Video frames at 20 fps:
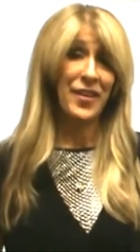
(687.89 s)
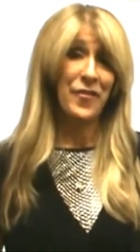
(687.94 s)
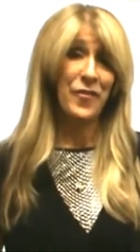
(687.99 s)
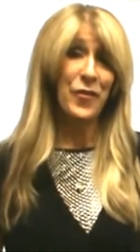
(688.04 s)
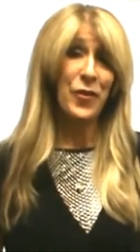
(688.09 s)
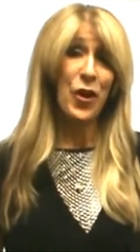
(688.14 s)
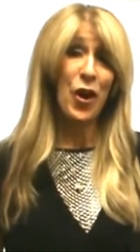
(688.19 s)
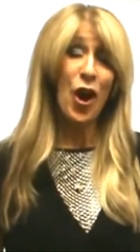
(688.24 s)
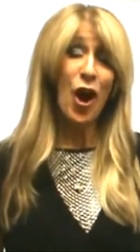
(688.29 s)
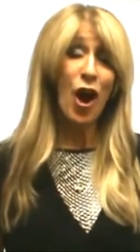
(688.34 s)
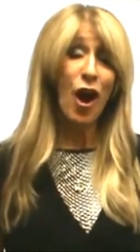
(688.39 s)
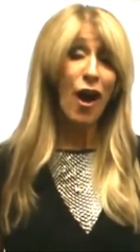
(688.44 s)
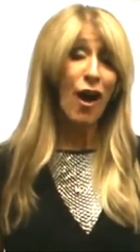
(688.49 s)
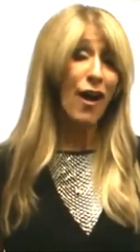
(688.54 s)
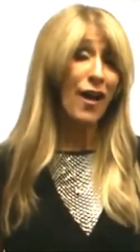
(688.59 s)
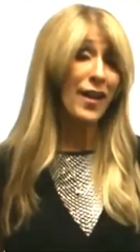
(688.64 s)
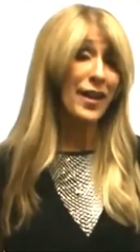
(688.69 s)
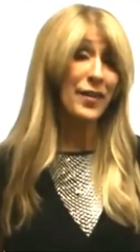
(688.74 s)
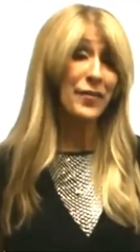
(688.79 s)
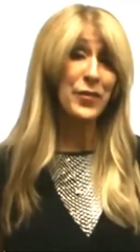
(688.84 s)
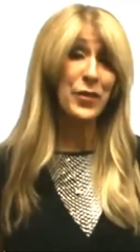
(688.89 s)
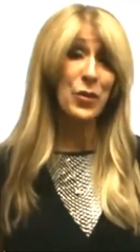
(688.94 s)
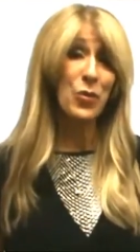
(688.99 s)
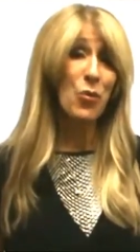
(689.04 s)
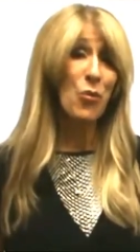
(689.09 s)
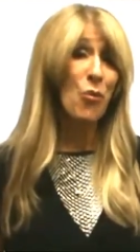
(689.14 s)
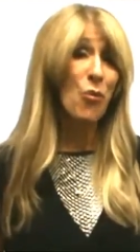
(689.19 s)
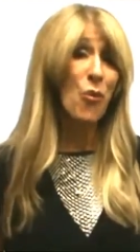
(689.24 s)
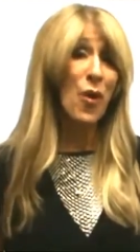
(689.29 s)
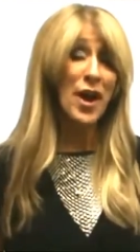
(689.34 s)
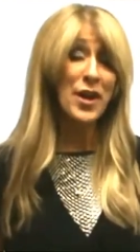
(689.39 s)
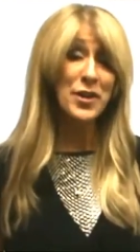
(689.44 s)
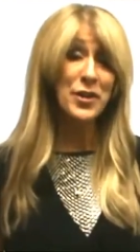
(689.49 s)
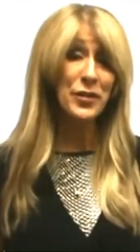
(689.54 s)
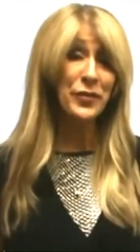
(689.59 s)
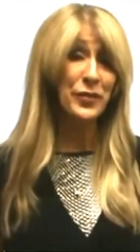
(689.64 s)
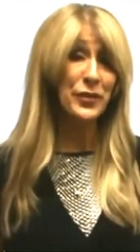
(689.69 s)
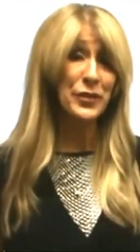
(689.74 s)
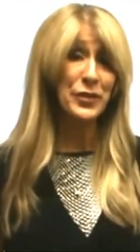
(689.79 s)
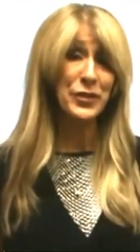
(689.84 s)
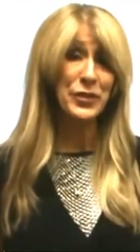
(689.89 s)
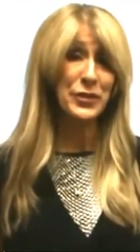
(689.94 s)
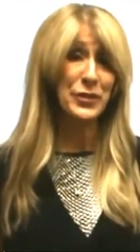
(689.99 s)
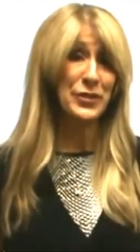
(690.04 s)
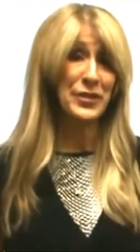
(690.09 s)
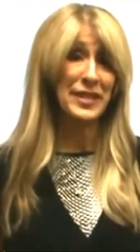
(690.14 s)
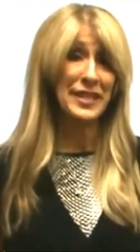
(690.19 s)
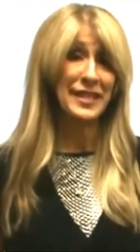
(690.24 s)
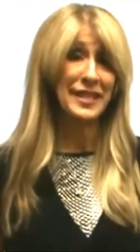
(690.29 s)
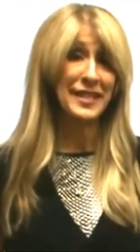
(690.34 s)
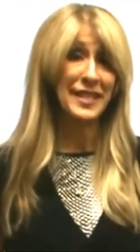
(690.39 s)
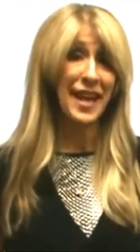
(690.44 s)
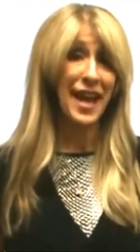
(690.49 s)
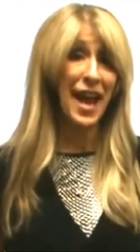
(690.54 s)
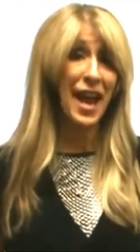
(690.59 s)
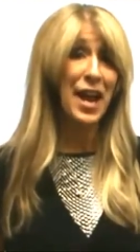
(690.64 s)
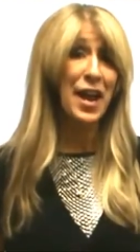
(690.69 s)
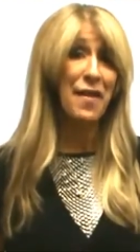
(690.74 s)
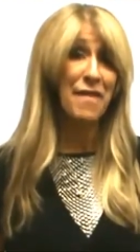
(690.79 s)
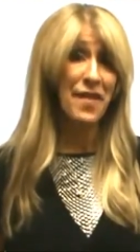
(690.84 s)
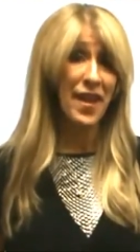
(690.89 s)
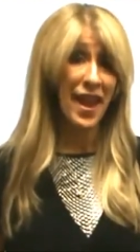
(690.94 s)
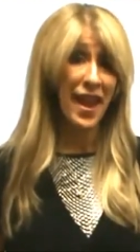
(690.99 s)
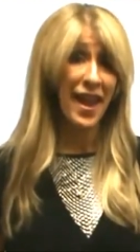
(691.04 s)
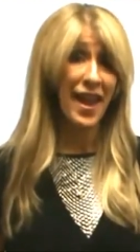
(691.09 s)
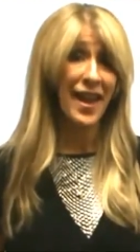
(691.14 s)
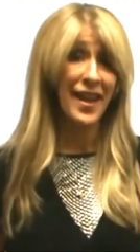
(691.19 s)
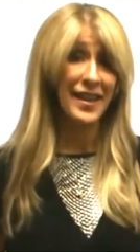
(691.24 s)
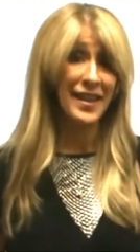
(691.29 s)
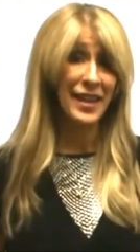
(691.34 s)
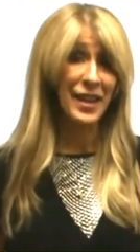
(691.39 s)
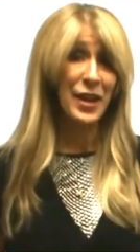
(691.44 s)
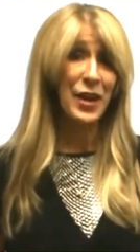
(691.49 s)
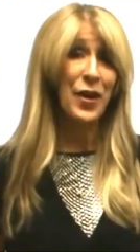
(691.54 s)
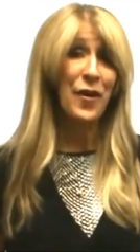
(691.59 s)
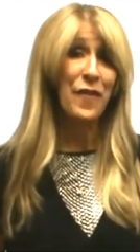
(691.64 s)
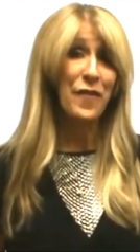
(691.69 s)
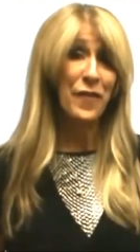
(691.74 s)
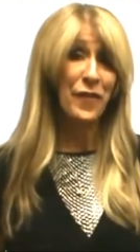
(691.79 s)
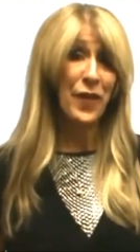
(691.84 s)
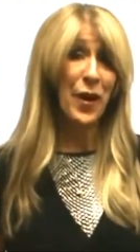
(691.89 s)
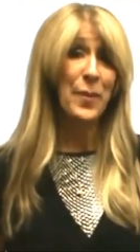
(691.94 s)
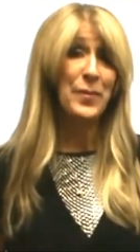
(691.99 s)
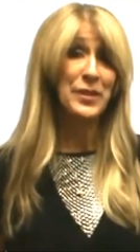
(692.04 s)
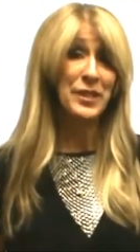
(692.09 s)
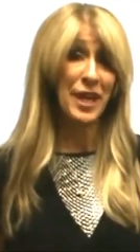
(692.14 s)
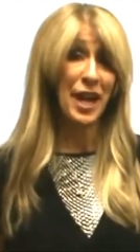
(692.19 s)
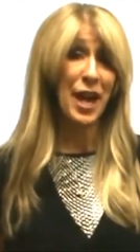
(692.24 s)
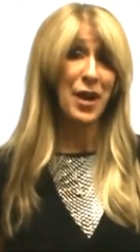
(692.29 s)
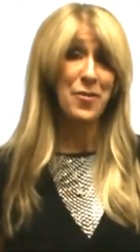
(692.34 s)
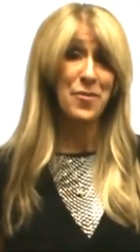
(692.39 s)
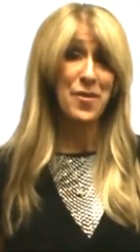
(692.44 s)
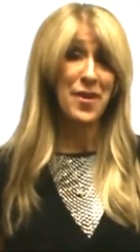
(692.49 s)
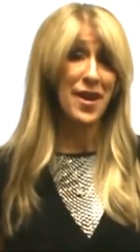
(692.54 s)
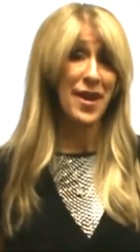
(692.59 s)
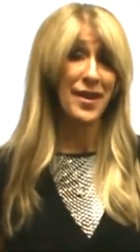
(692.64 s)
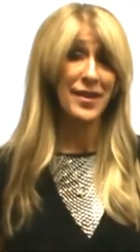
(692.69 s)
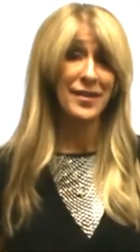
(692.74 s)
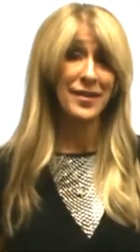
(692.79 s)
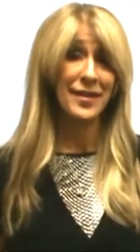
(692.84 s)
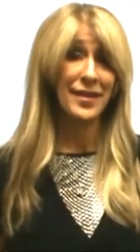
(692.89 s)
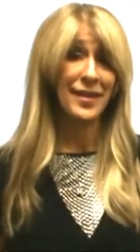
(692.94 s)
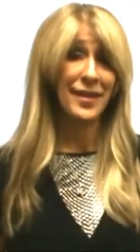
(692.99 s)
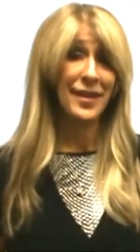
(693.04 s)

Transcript: for all of the wonderful students I have had from Taiwan